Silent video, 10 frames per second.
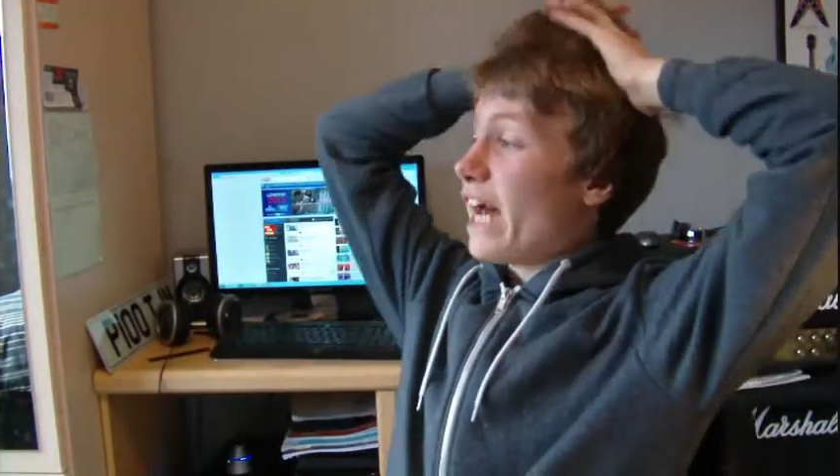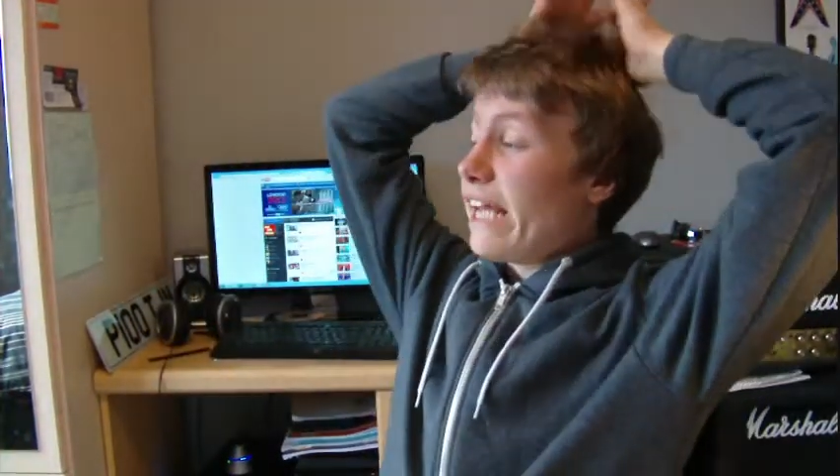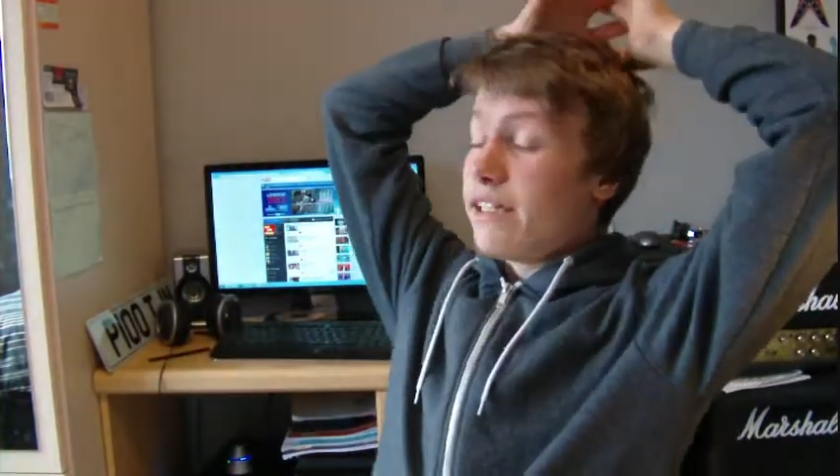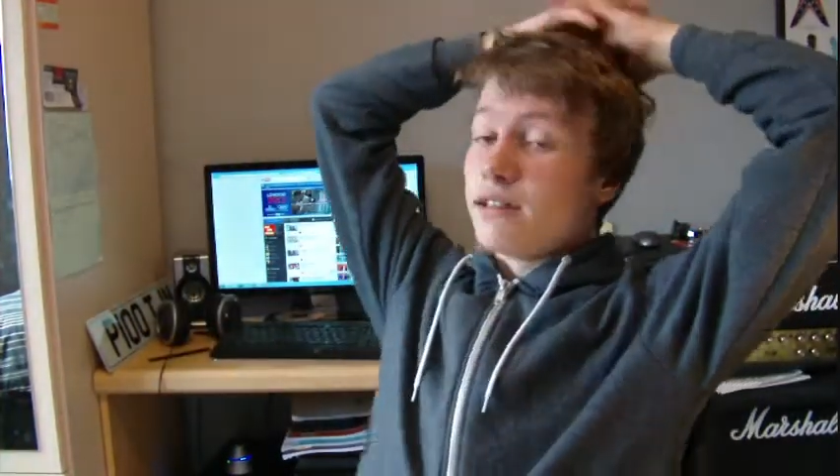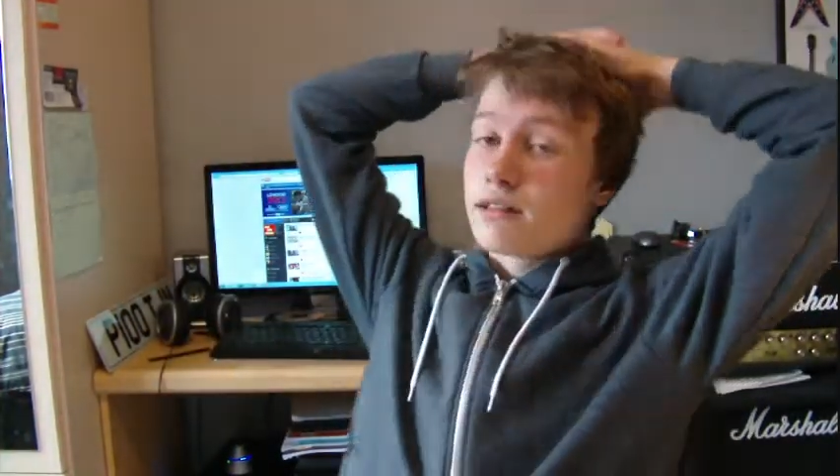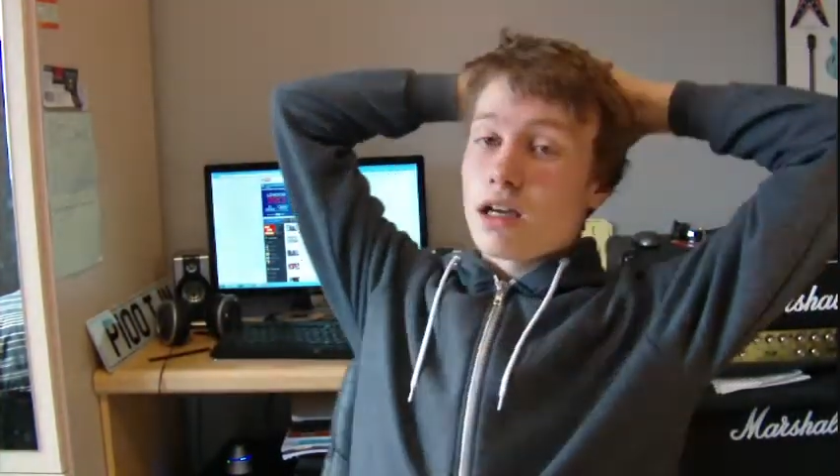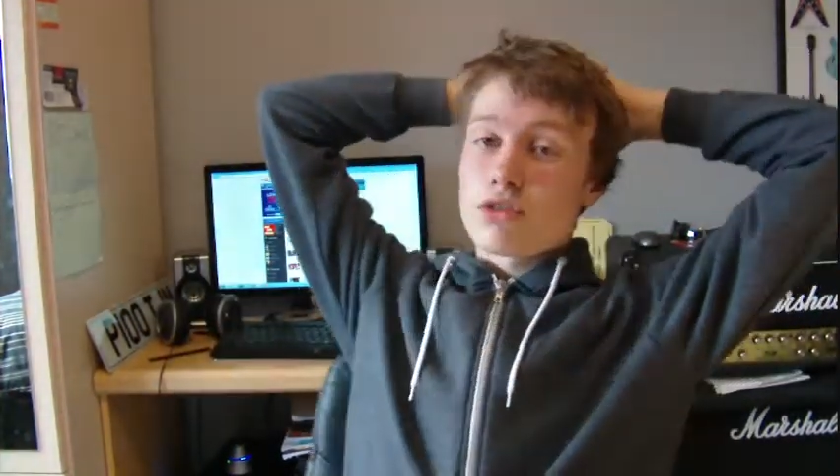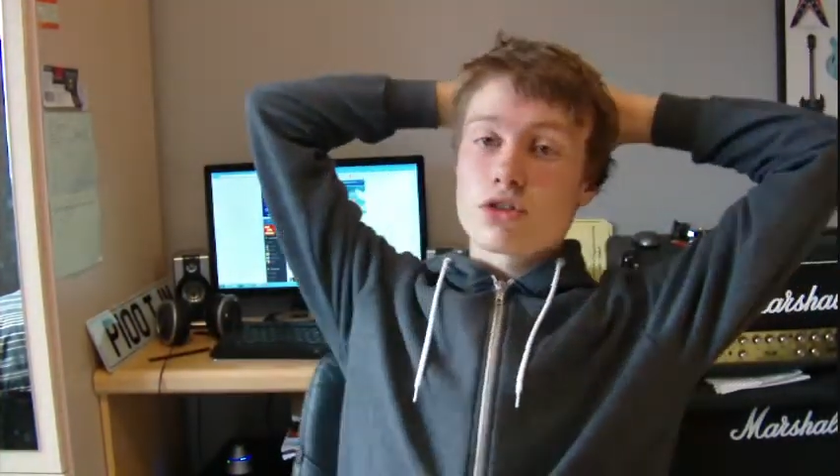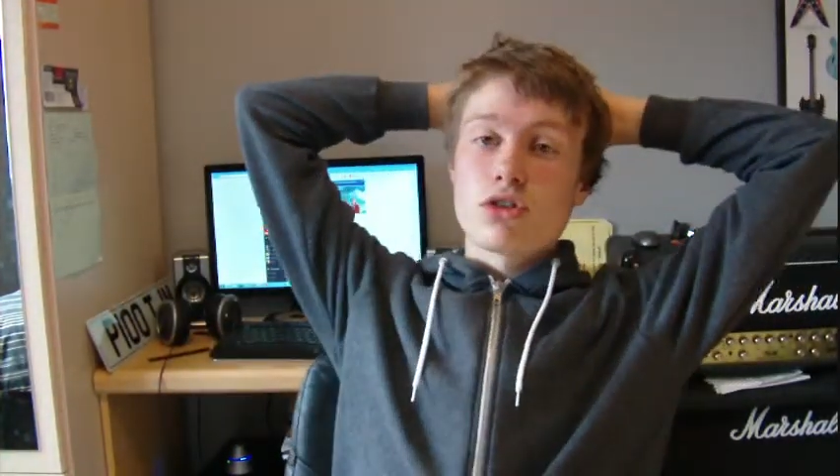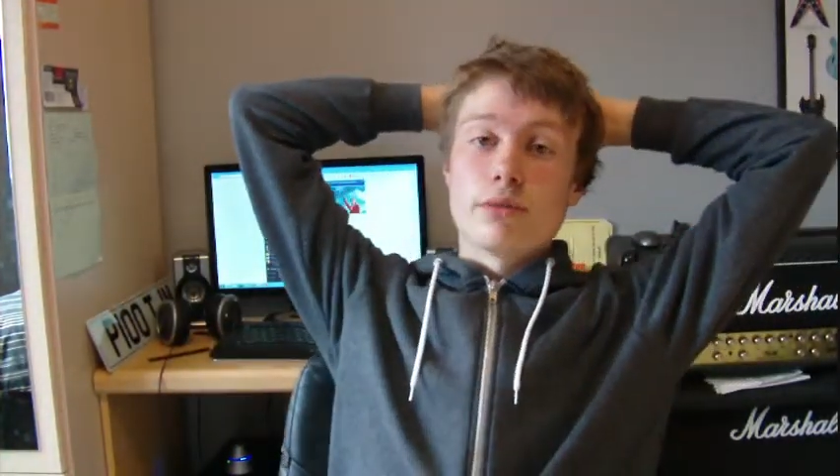eh?
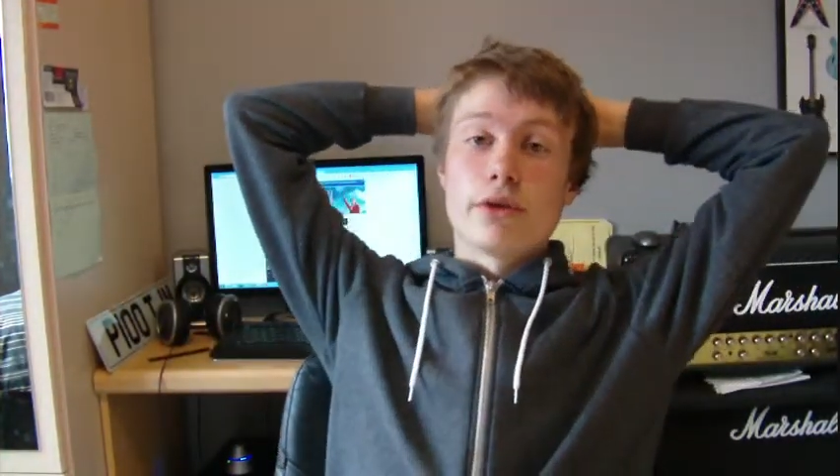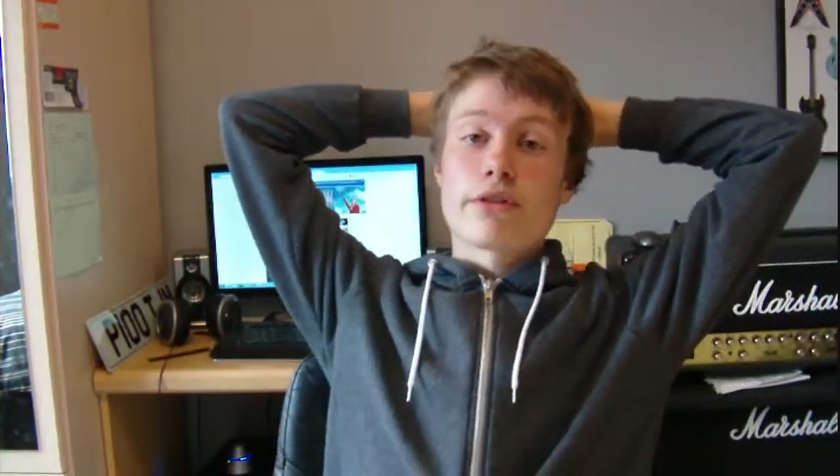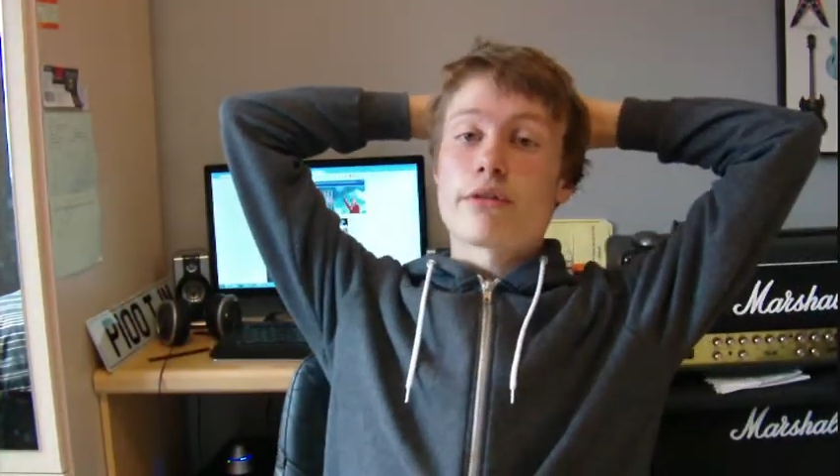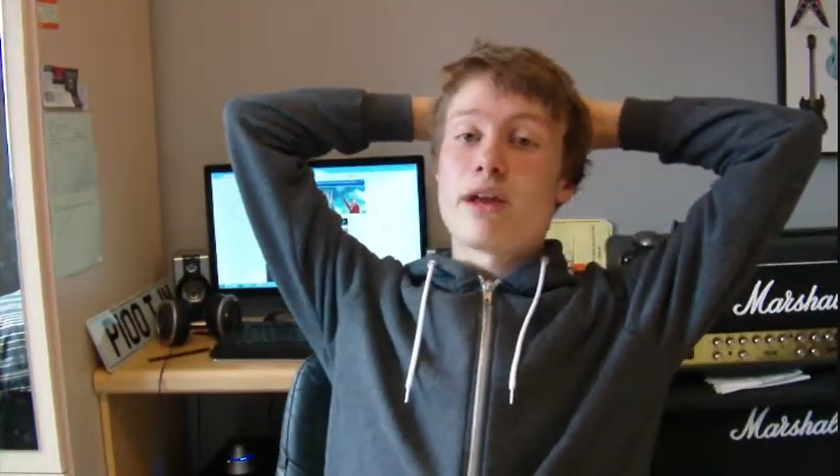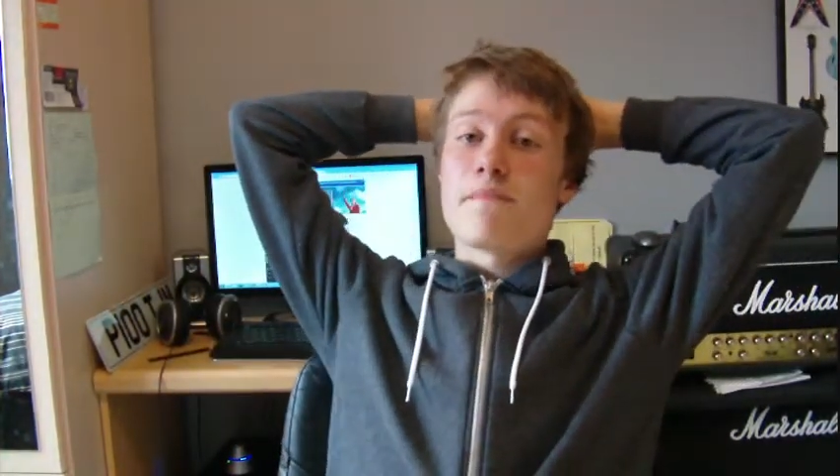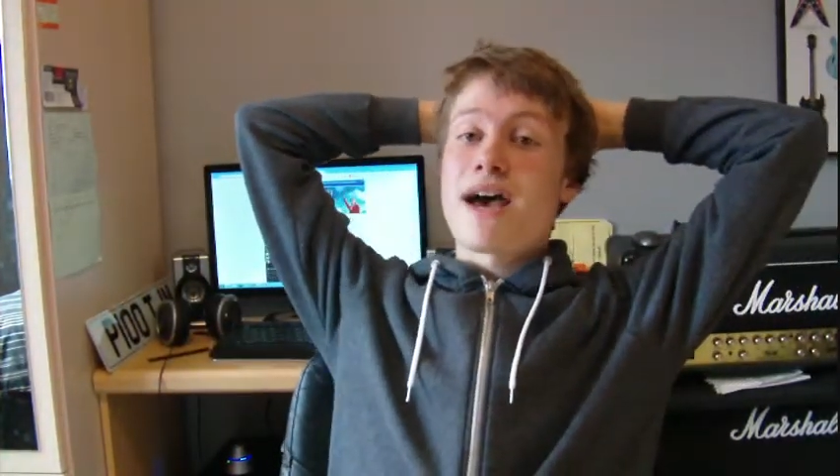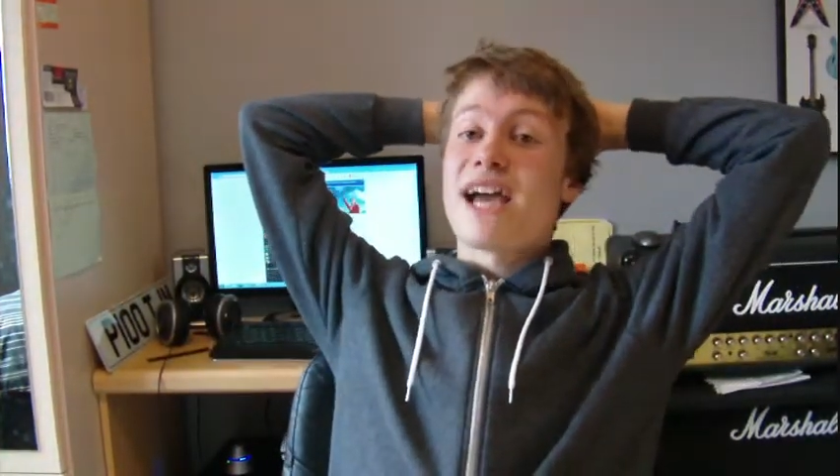That was a good month, wasn't it,